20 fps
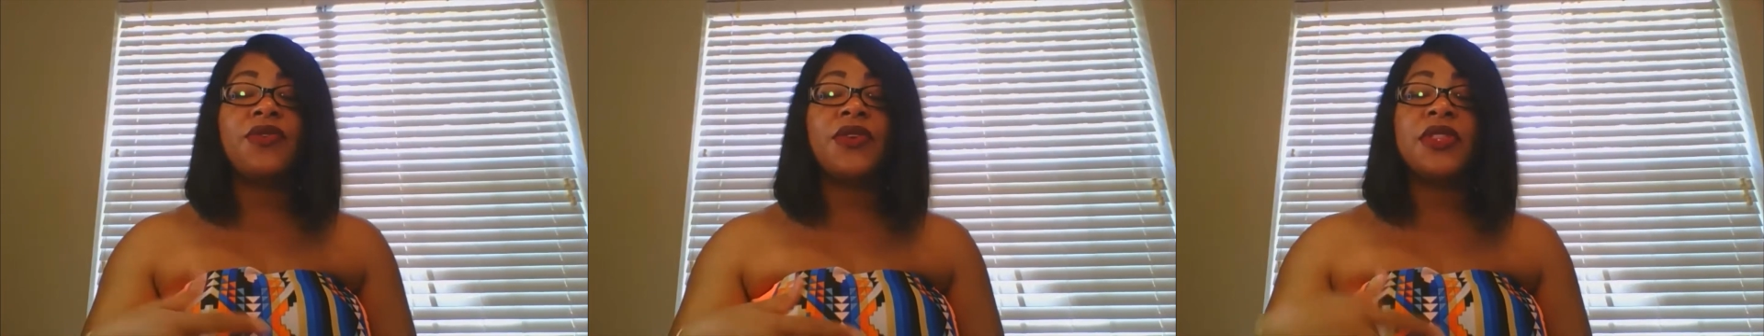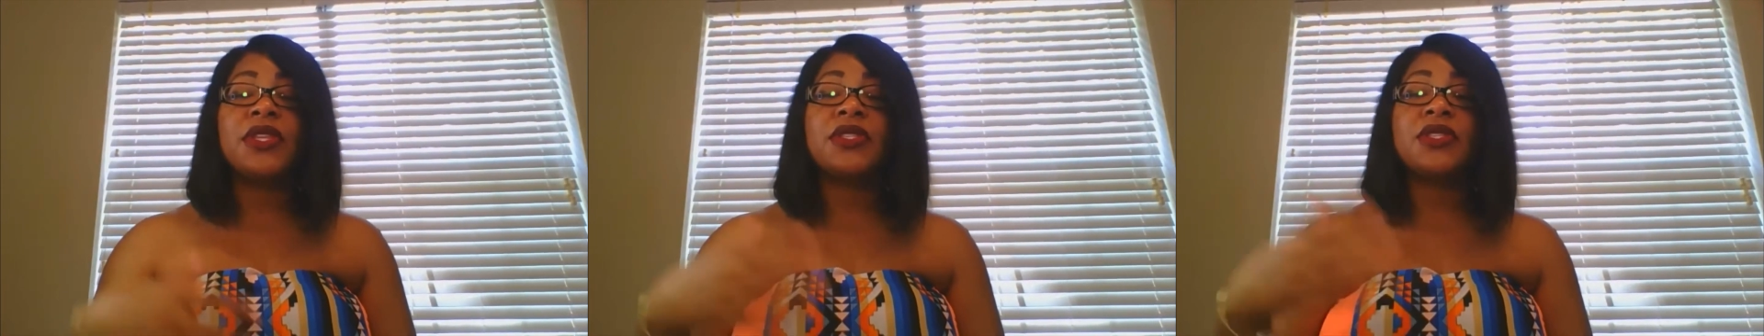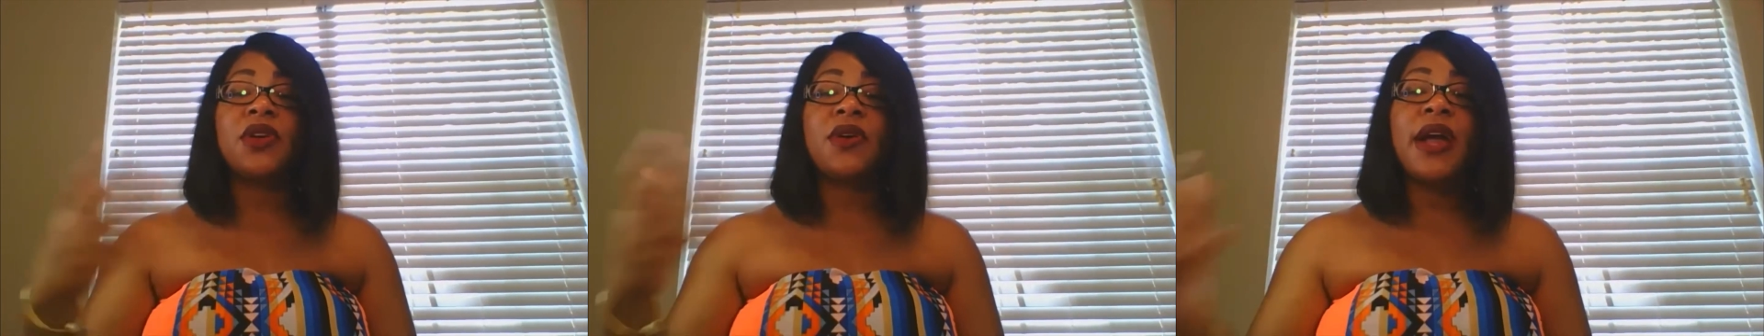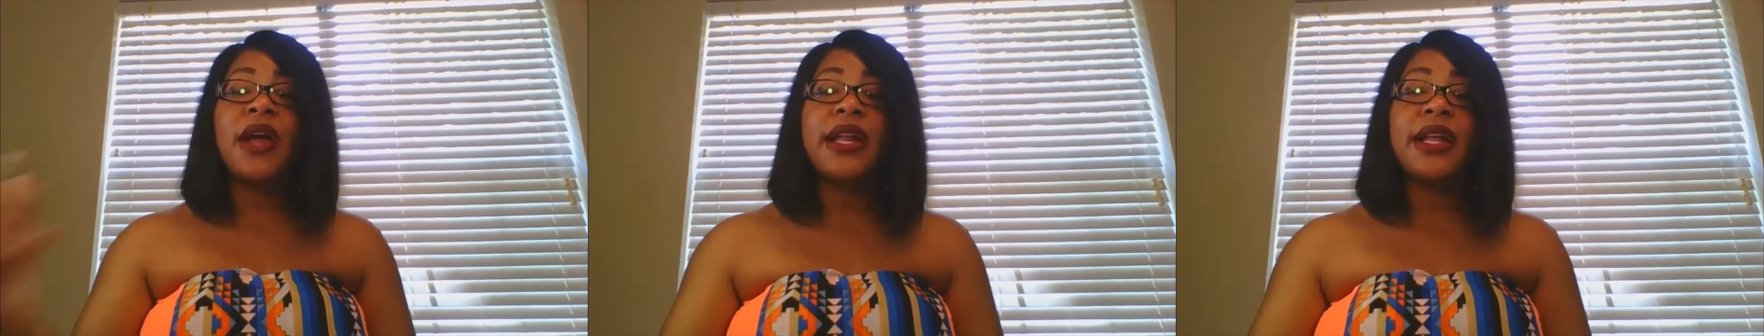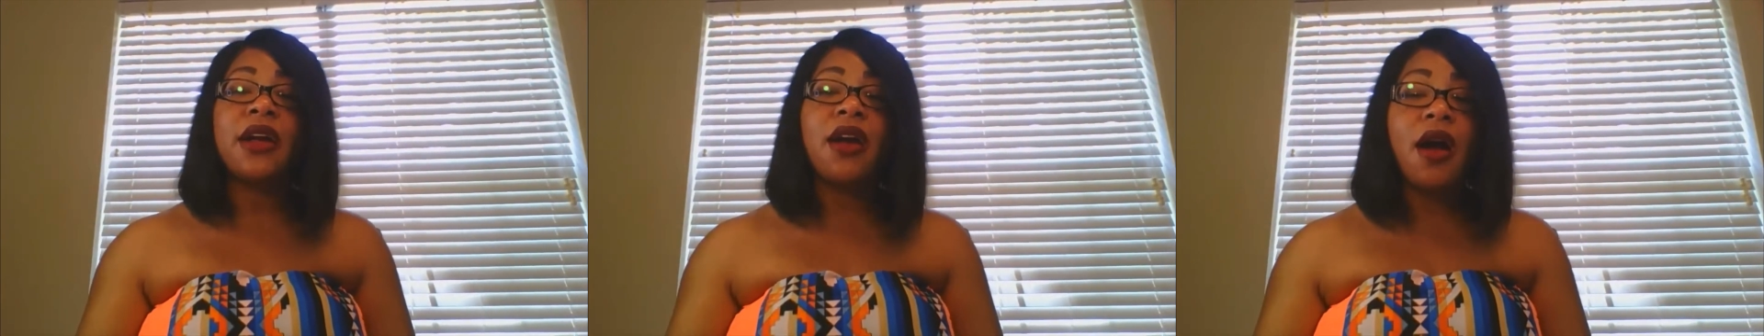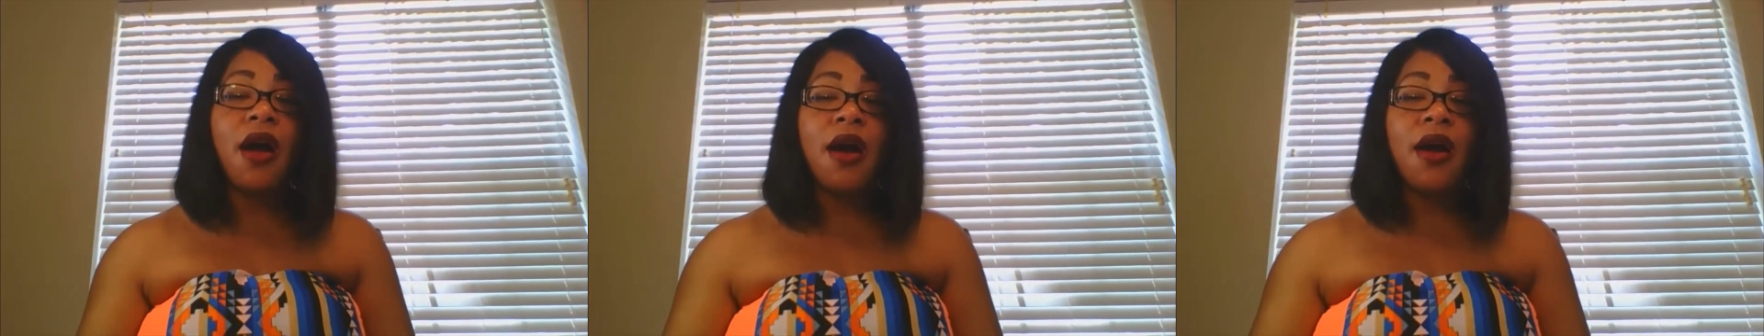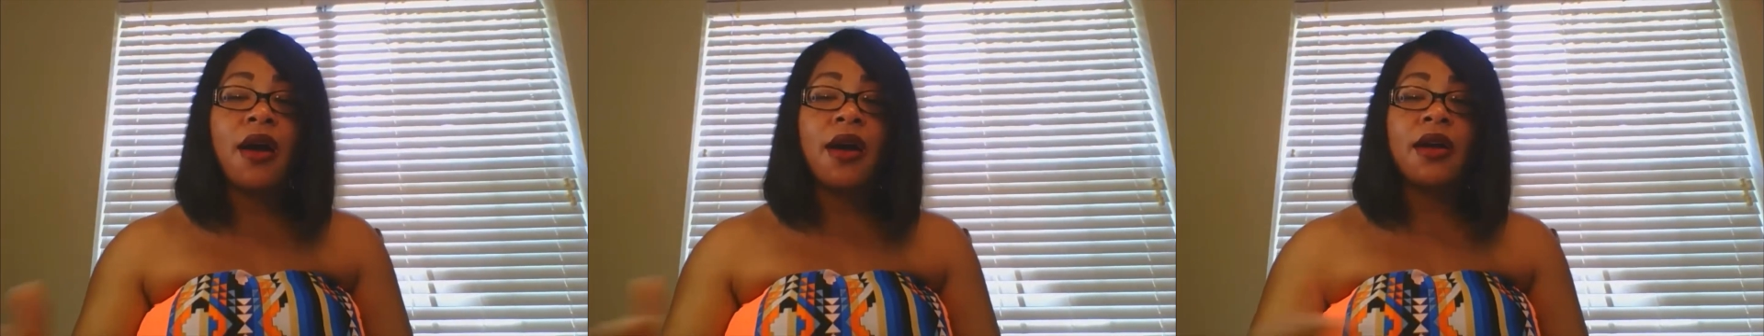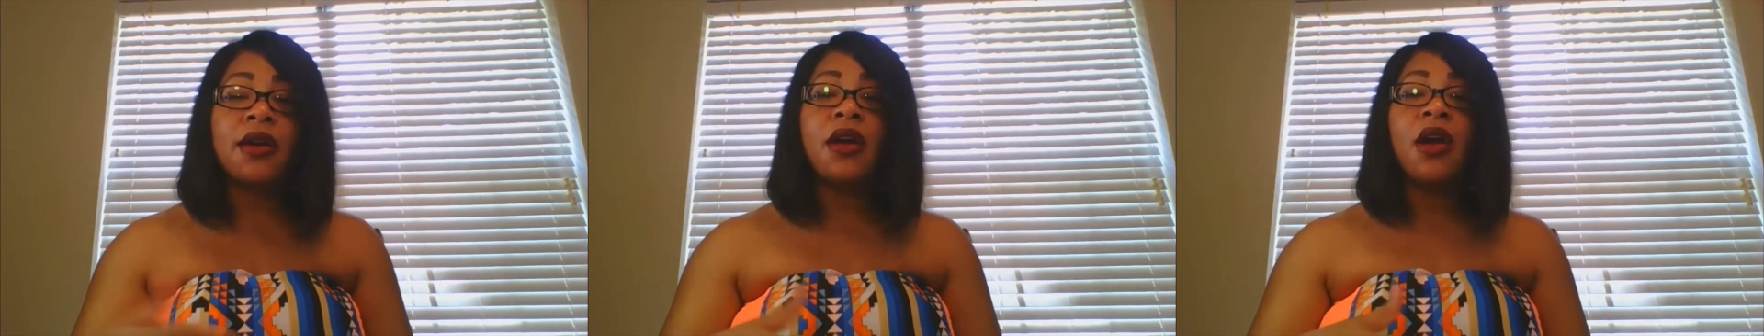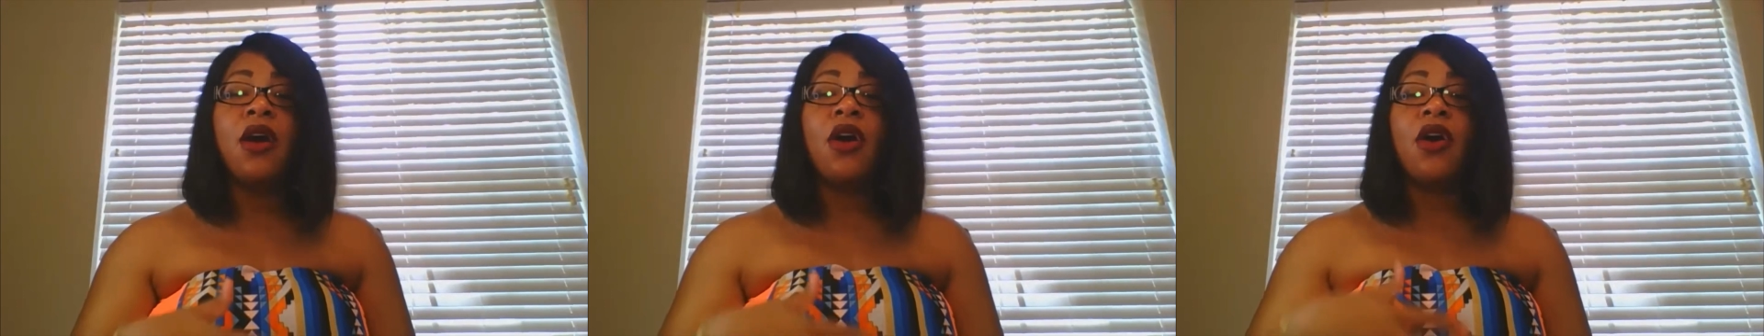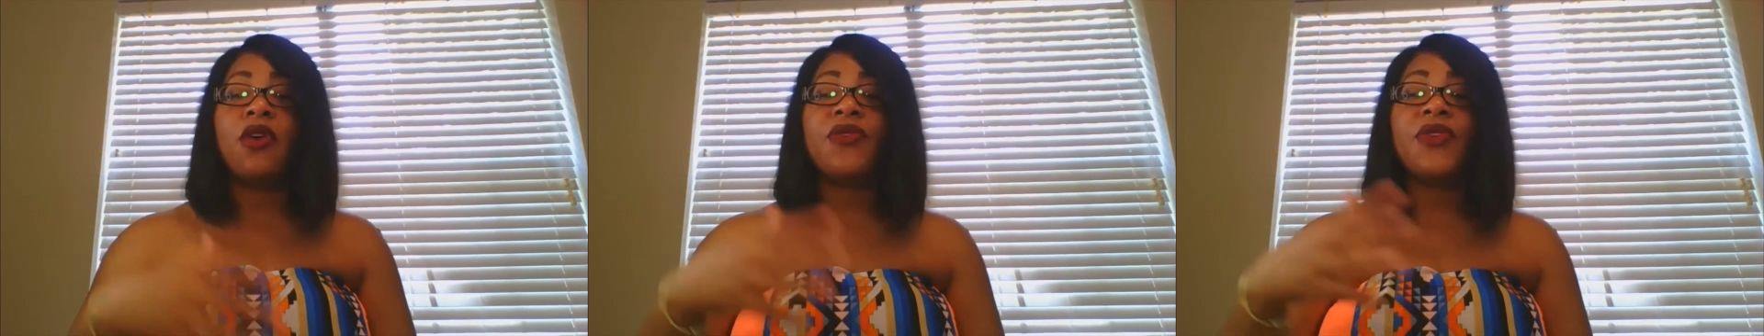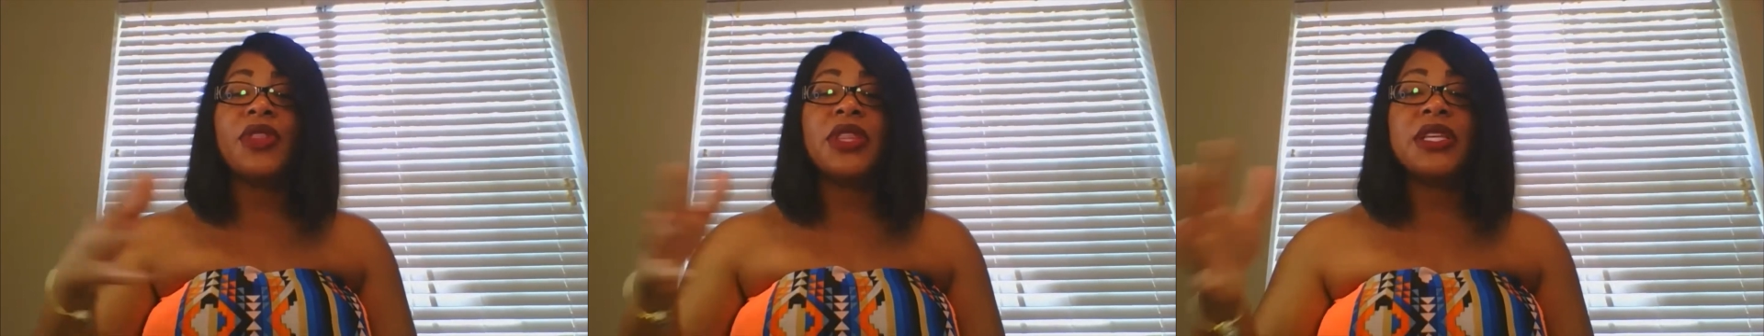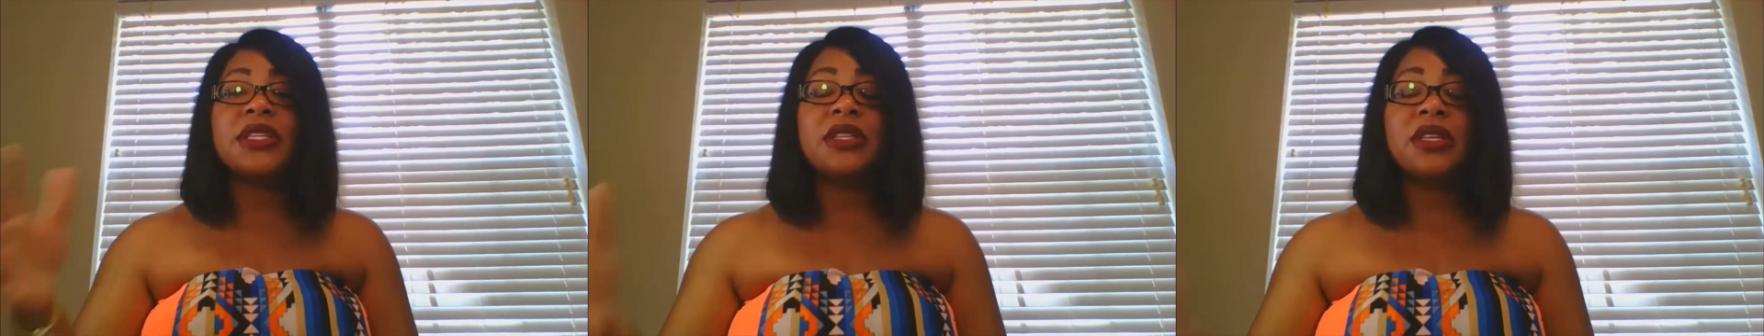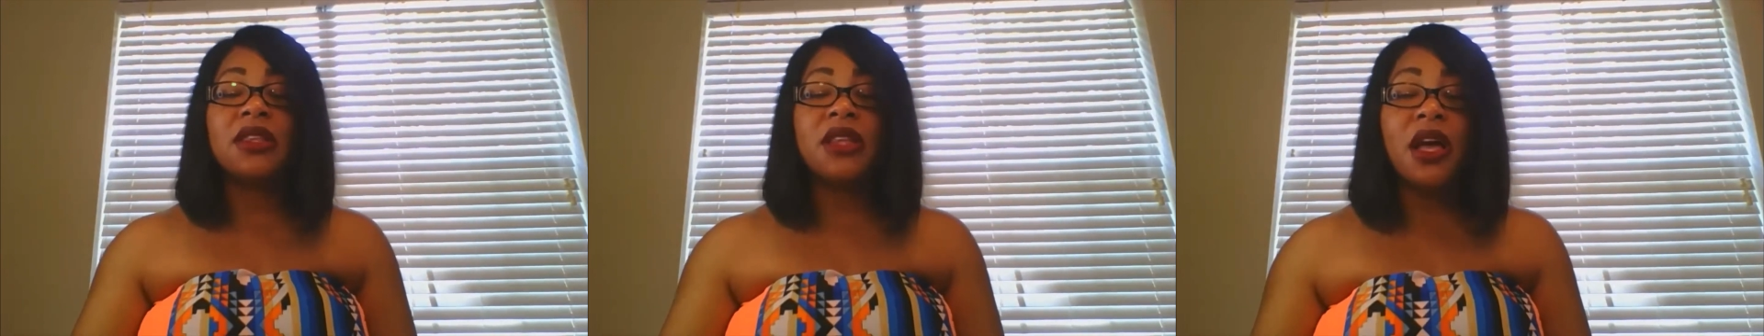for this credit card or for
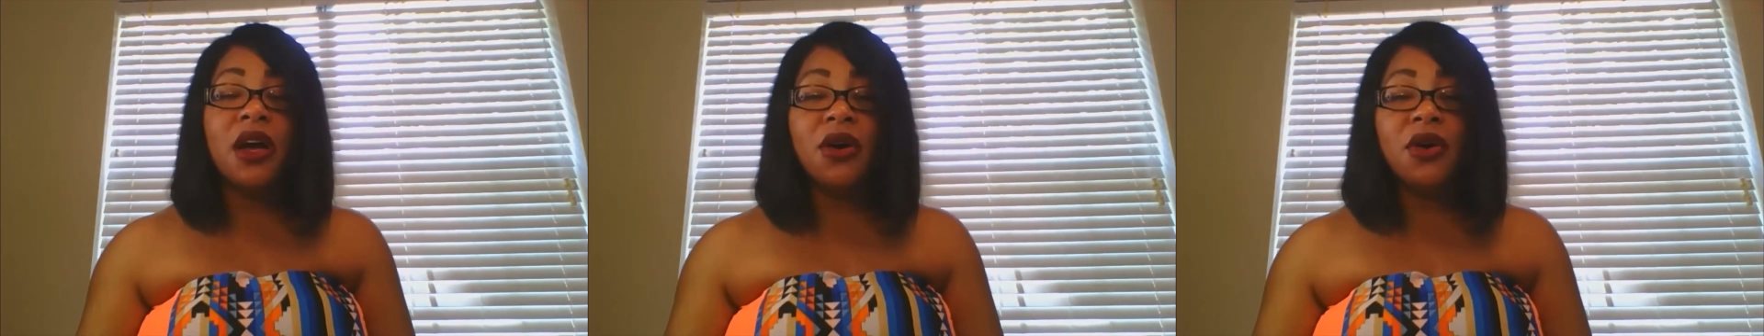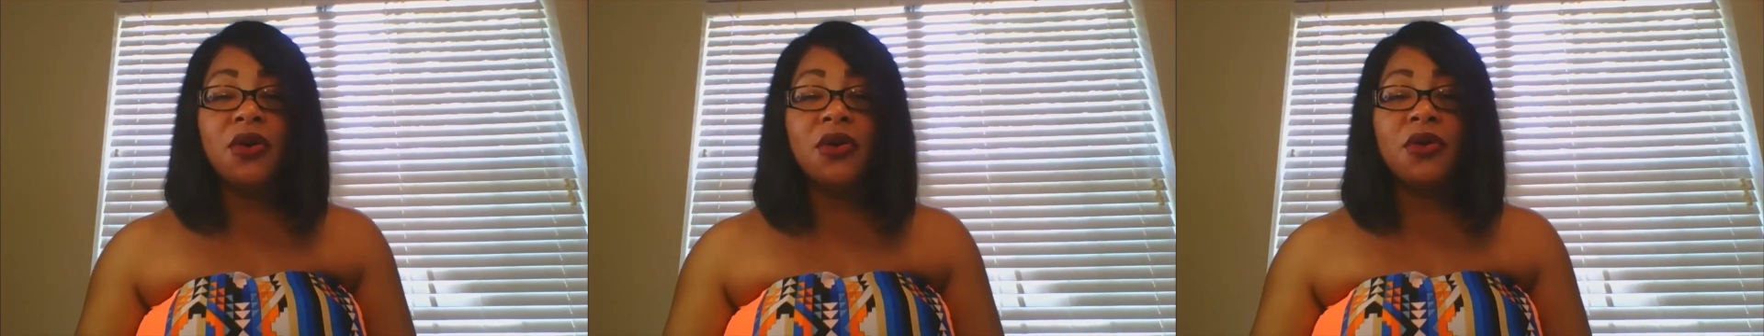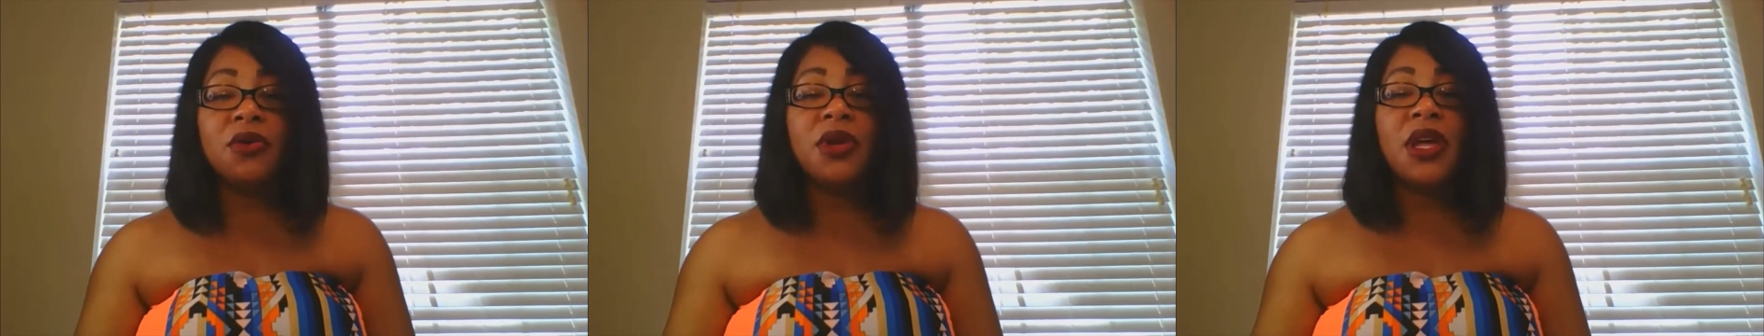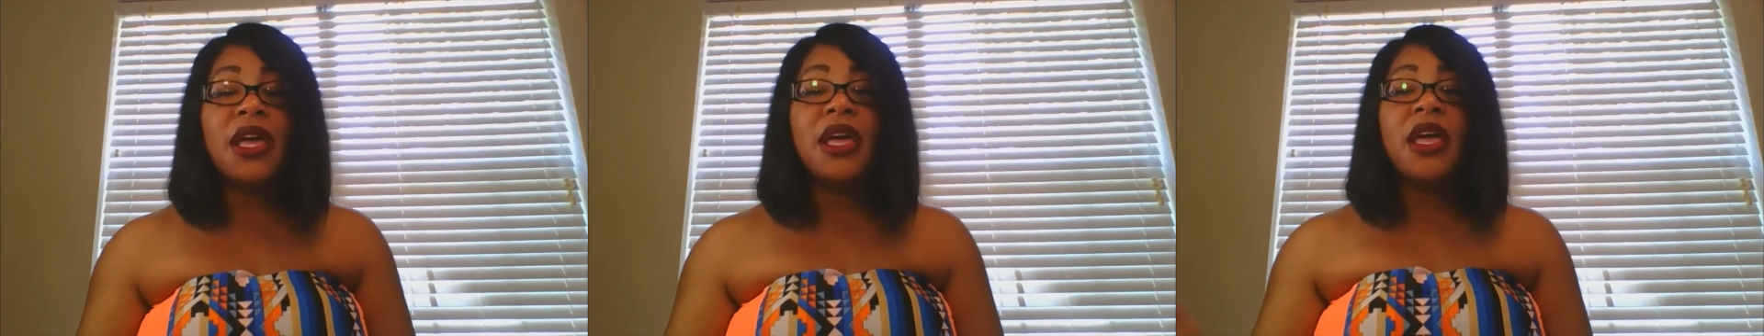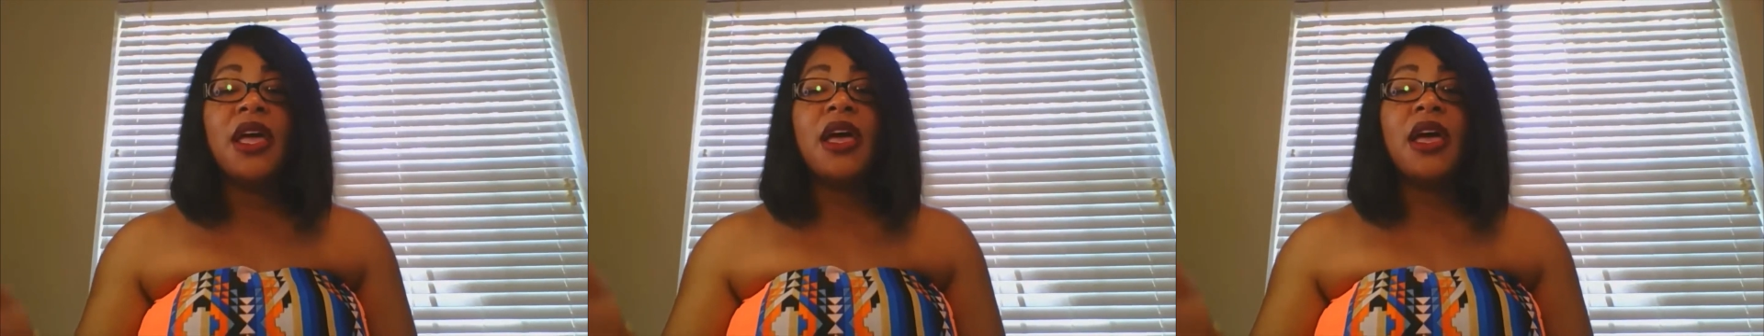this loan.